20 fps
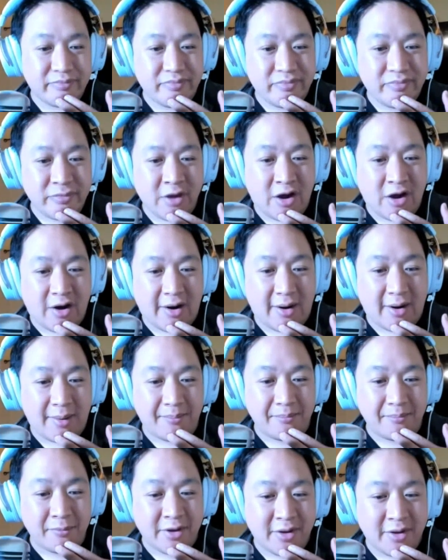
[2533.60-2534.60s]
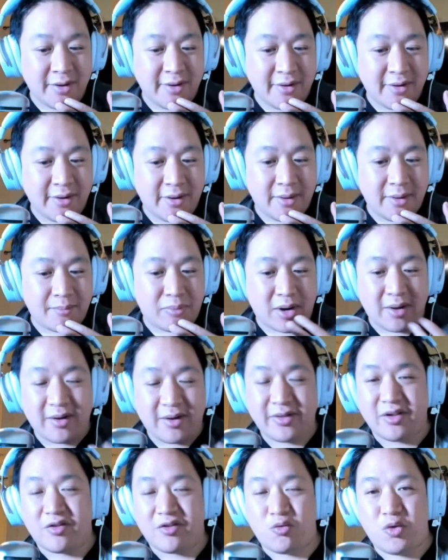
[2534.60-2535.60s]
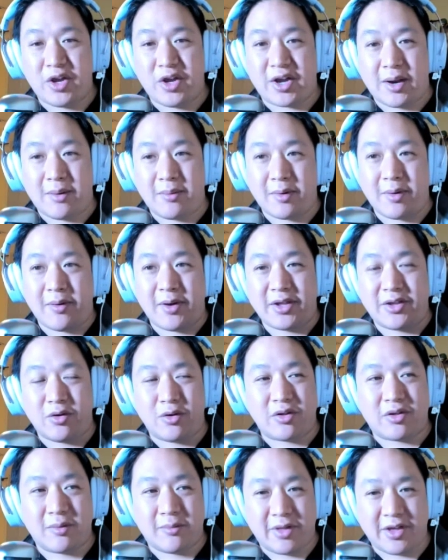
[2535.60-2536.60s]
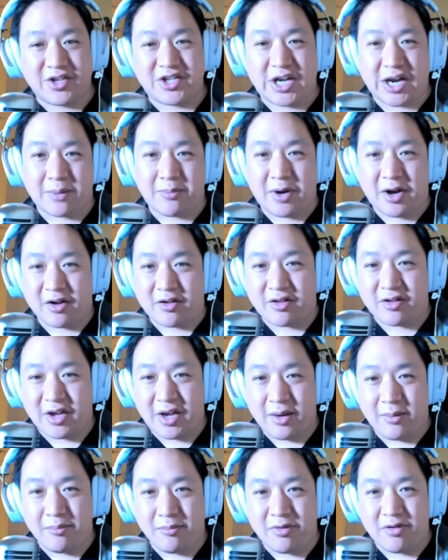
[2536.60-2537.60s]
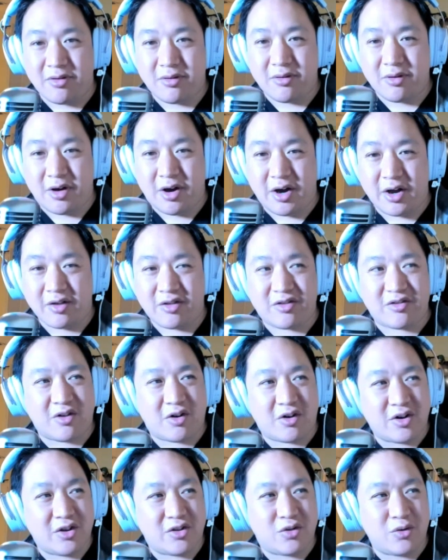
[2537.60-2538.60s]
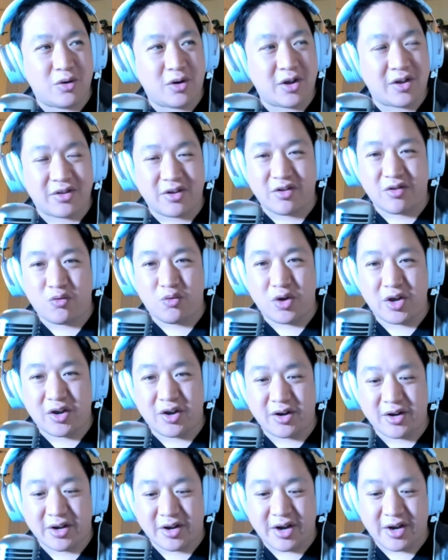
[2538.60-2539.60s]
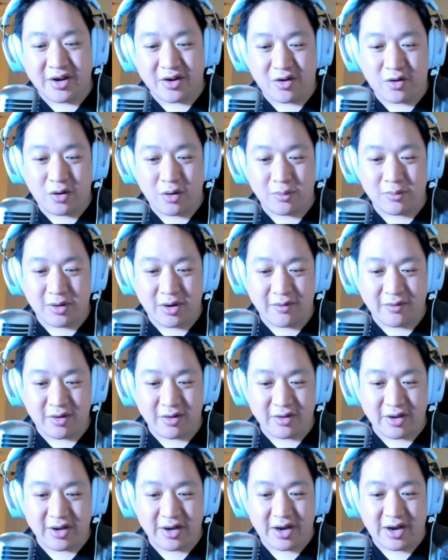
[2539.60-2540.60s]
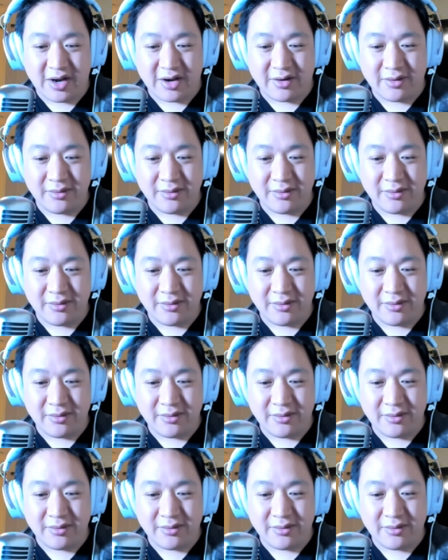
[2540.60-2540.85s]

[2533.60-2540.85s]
probably this weekend I'm going to be doing some of the Jackbox games. I started doing it this week, and I kind of curbed off because I got